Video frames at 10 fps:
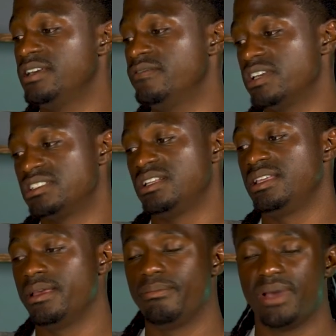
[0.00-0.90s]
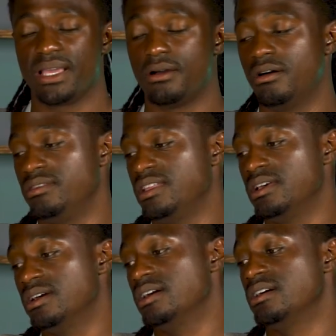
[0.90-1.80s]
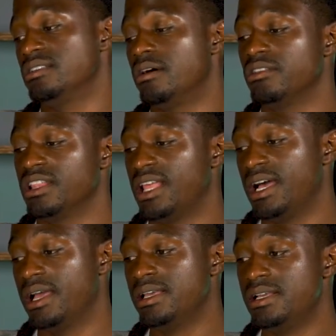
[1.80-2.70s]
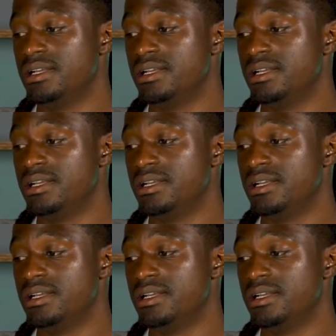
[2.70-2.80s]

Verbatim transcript: eventually getting back on the uh, on the line.